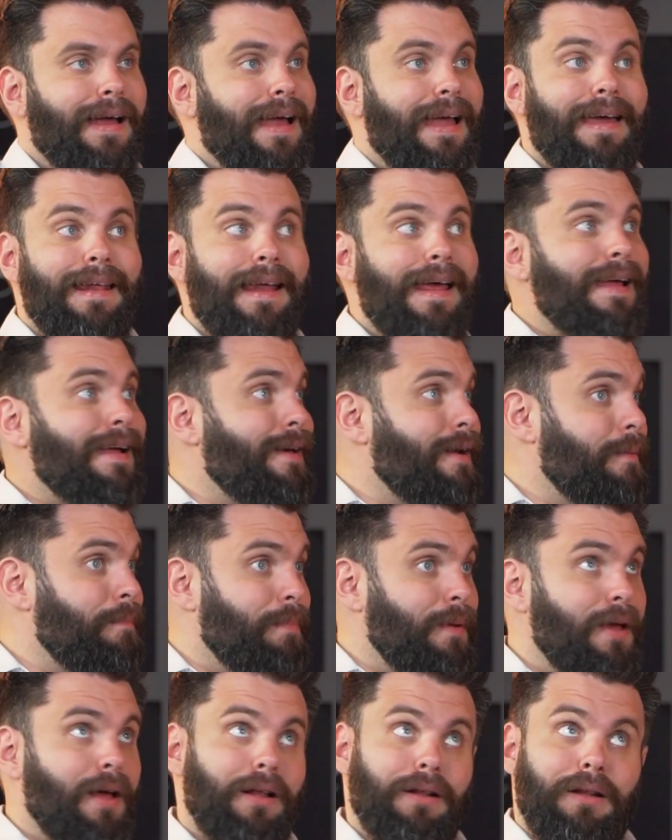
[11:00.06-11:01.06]
It ain't going to
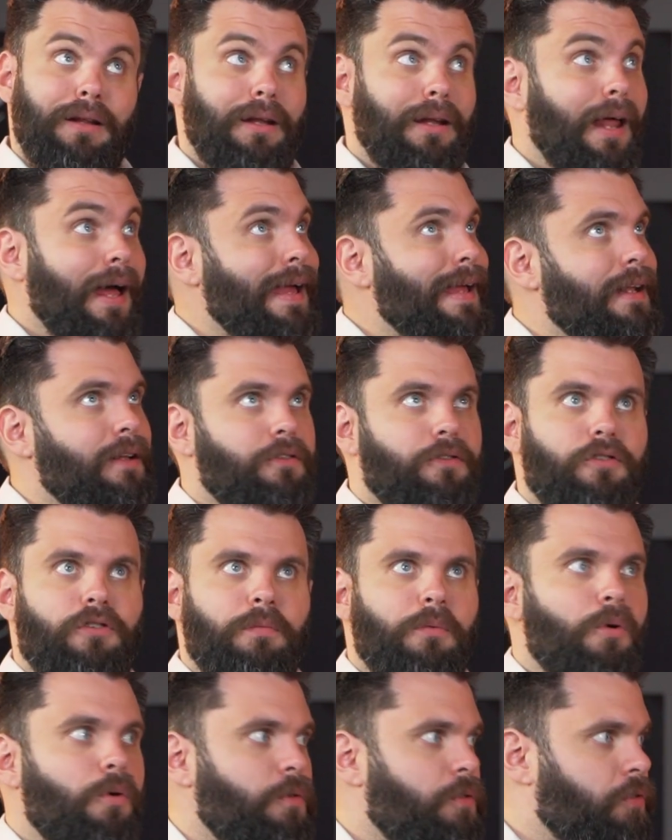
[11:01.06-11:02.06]
be a light,
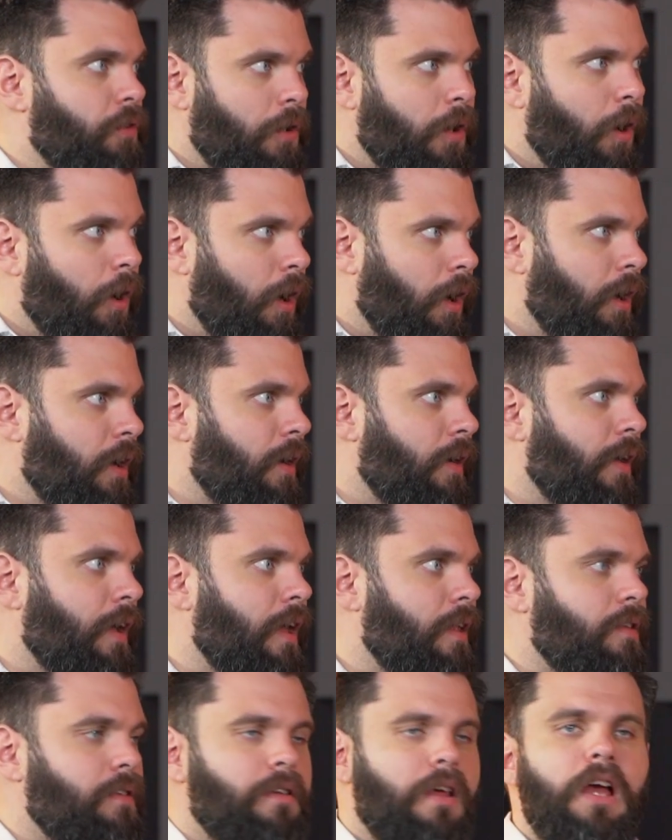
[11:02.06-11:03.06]
smooth cigar.
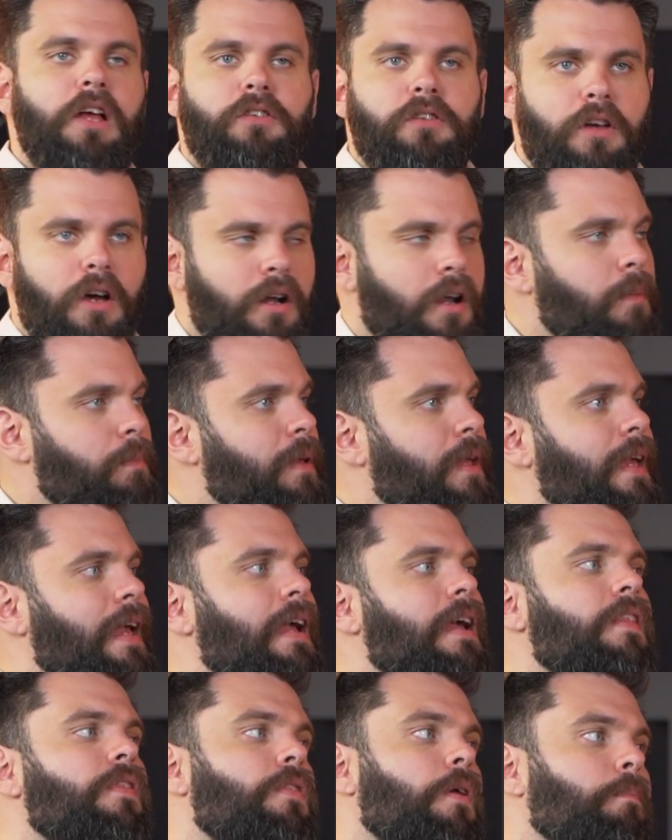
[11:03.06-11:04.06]
It's going to be
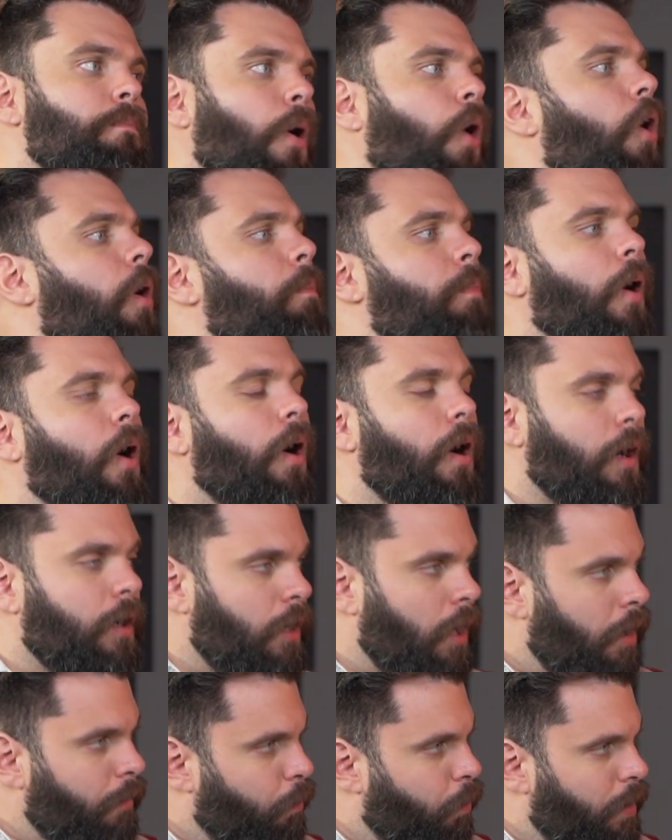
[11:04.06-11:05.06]
in the ballpark
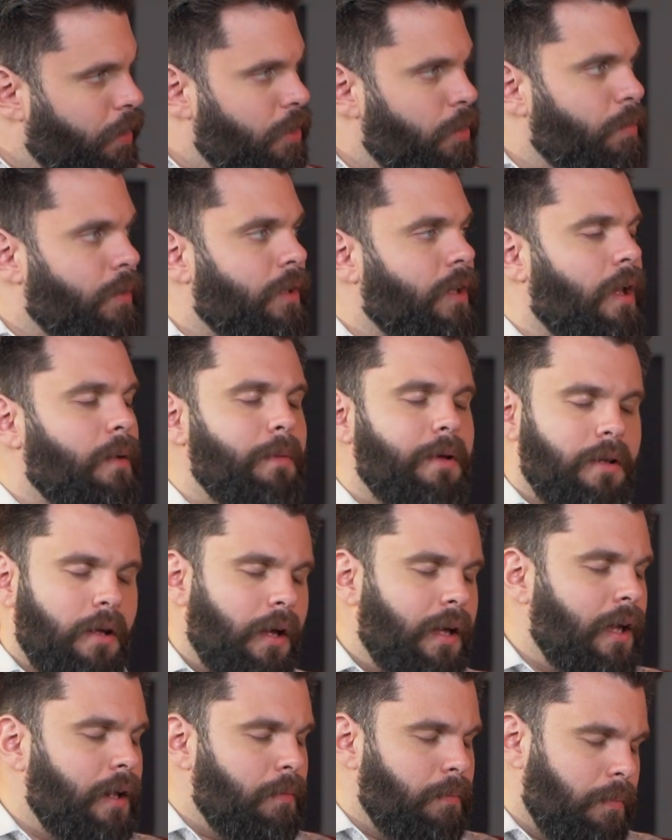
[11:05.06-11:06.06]
of what you were. I mean,
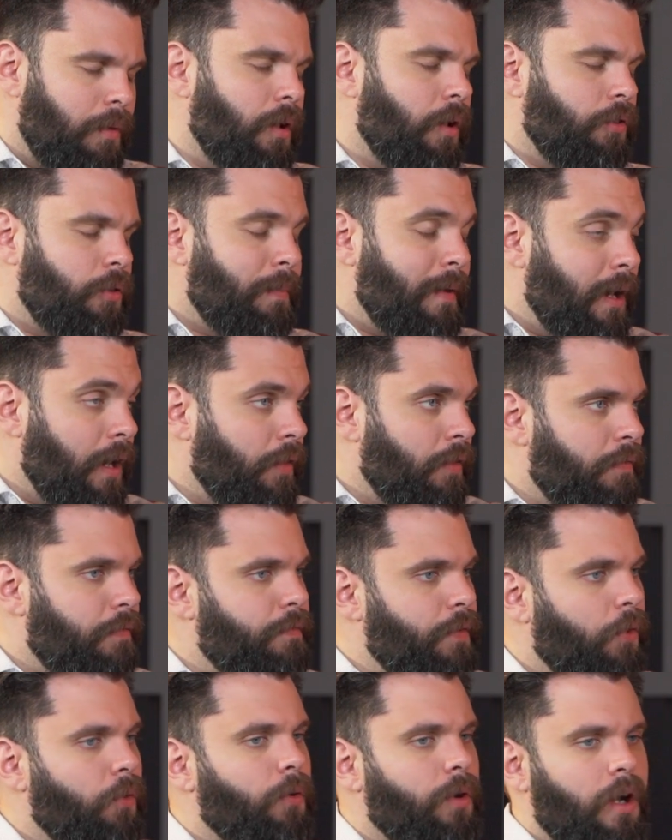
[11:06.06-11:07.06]
again, depending on the
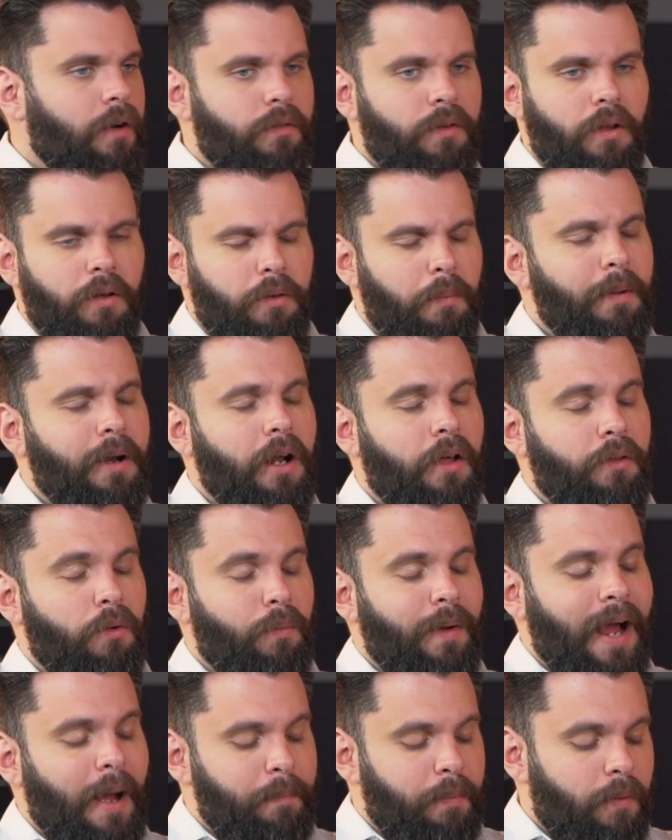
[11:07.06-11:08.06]
filler and depending on the
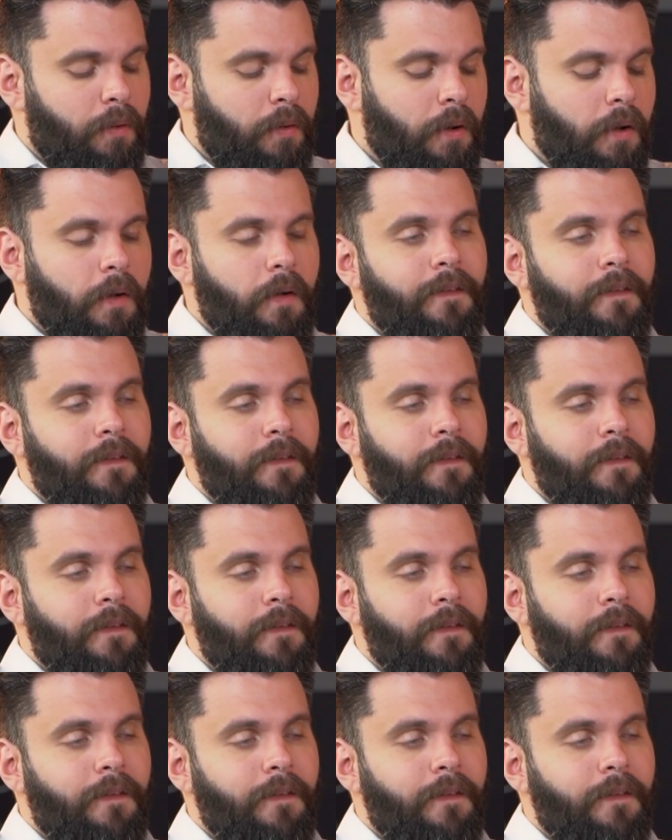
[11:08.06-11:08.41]
wrapper,